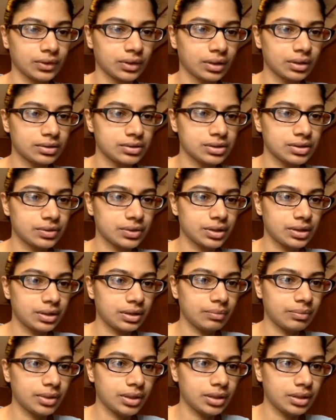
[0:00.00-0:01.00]
So here, I'm
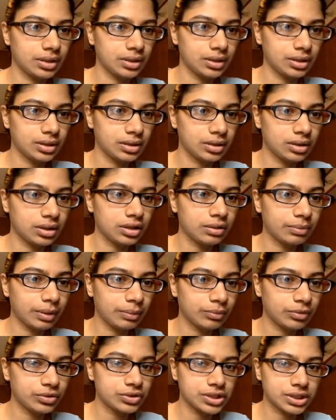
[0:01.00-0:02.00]
gonna, under my
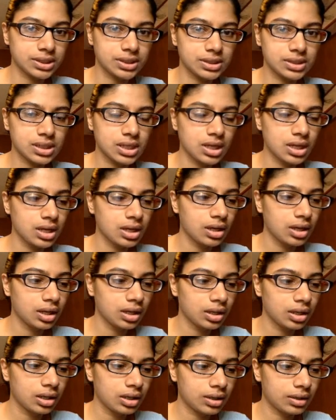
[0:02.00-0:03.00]
motions,
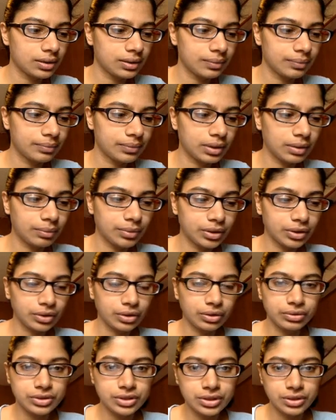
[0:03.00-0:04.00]
I'm gonna
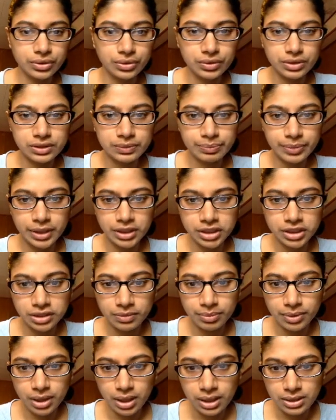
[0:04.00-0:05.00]
go to spaceship
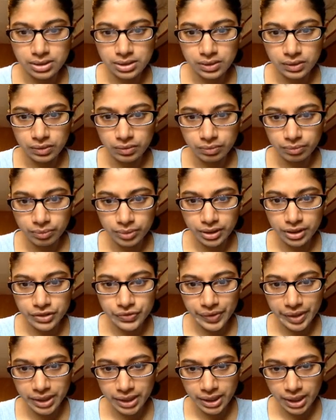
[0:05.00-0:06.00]
costume because
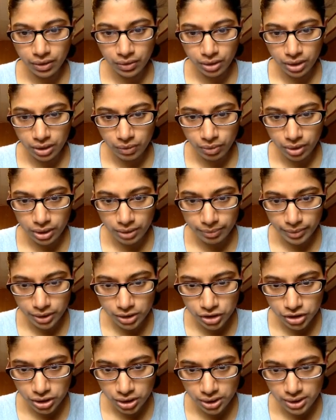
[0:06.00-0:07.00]
right now I want to make
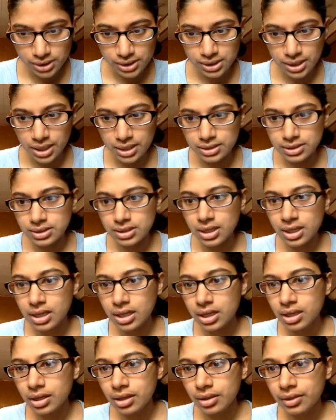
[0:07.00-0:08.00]
sure it says
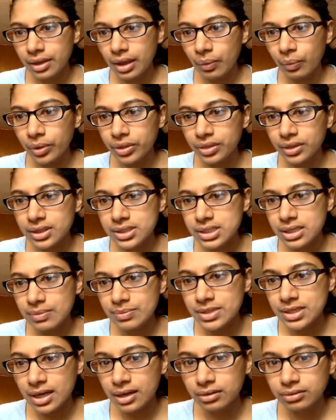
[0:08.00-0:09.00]
that when this
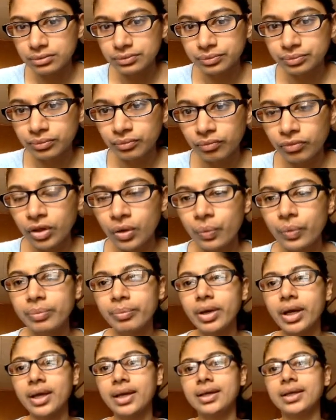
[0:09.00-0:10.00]
comes out, when
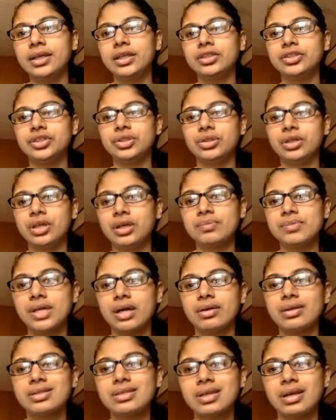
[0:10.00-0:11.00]
my shooter comes out,
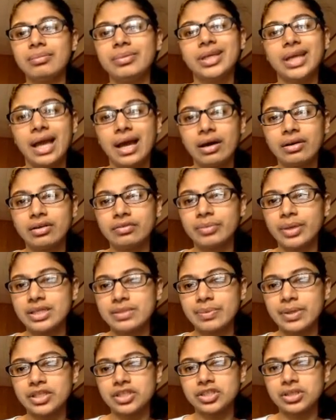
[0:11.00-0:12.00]
it's coming out of my
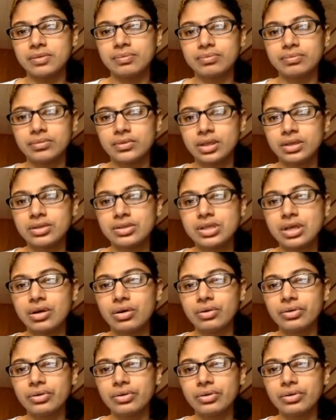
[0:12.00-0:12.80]
spaceship. So